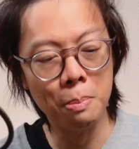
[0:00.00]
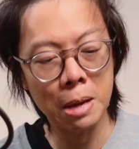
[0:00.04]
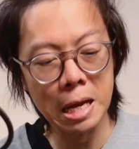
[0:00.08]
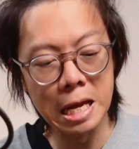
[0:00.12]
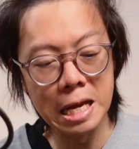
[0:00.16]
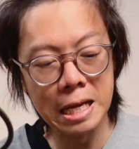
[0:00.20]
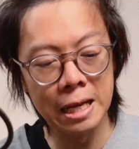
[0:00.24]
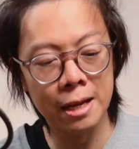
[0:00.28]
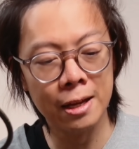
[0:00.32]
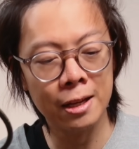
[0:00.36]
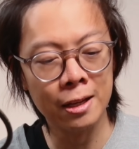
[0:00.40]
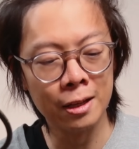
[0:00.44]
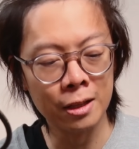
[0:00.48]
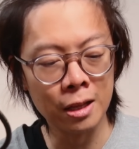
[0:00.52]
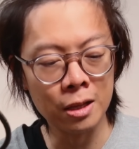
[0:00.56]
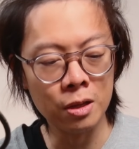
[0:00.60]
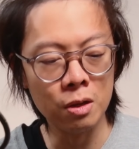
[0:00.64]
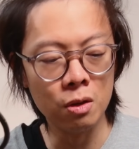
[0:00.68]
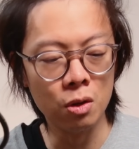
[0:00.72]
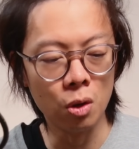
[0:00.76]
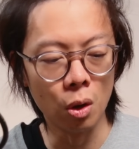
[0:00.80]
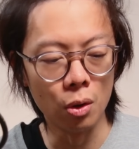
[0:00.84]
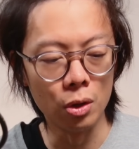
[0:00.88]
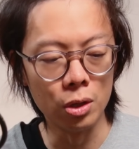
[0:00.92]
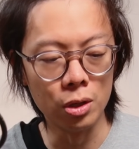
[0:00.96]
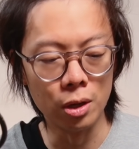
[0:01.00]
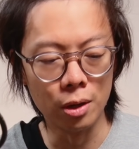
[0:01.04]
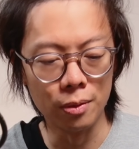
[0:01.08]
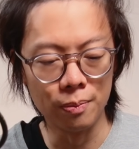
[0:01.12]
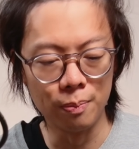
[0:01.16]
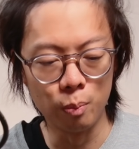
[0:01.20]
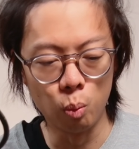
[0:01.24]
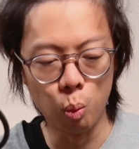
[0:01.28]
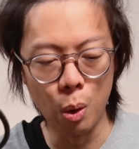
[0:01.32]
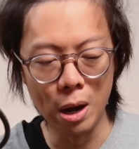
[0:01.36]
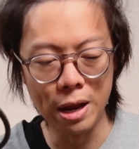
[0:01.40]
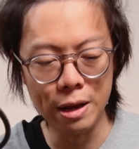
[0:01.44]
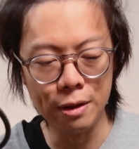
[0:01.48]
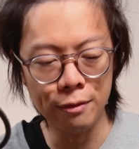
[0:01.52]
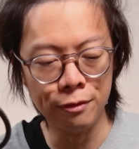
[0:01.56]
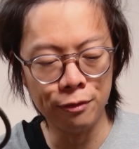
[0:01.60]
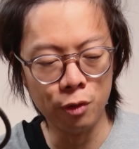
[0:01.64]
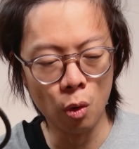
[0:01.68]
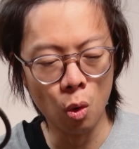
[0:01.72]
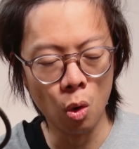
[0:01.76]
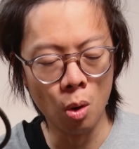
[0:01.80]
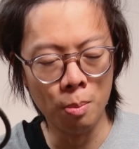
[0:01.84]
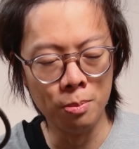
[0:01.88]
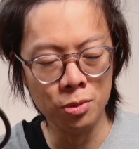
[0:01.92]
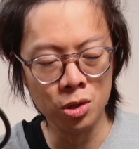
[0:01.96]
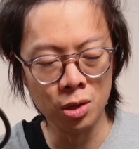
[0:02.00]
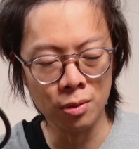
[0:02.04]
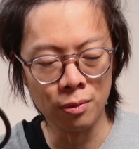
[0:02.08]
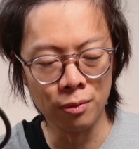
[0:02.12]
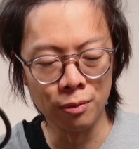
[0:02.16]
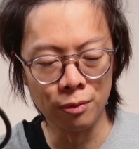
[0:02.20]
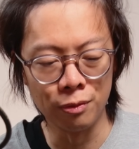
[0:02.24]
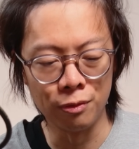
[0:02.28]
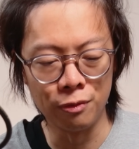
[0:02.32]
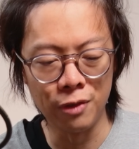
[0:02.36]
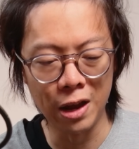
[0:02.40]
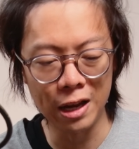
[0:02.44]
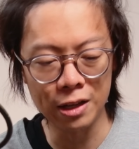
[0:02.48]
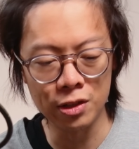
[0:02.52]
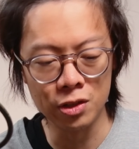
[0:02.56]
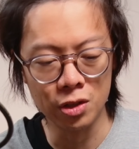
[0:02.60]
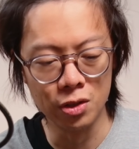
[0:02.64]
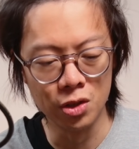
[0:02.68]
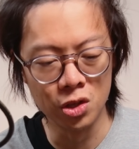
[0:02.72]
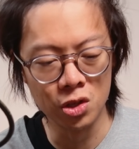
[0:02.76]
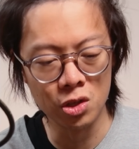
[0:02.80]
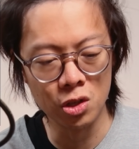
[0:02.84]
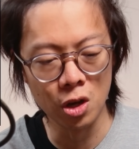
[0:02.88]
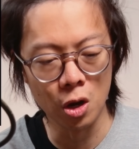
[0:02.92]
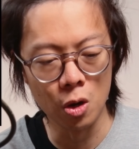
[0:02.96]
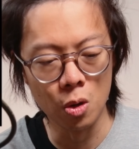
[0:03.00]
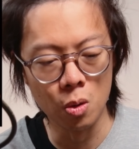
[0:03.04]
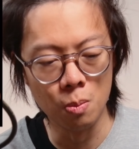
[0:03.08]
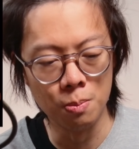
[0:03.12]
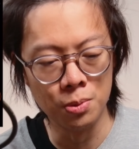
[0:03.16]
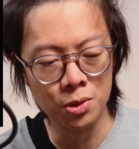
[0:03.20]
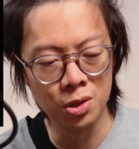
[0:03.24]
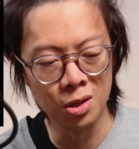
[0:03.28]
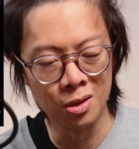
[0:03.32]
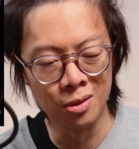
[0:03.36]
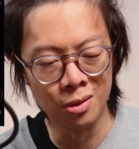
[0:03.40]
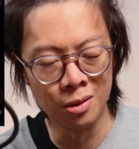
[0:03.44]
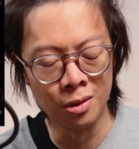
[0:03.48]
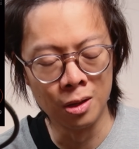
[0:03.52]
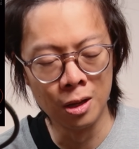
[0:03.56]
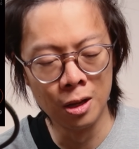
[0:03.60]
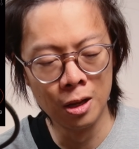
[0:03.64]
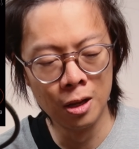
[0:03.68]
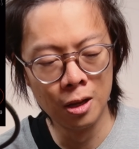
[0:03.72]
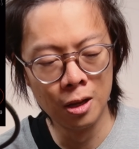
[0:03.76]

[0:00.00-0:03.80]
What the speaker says: got peaking, and then you got your waveforms and vector scopes, and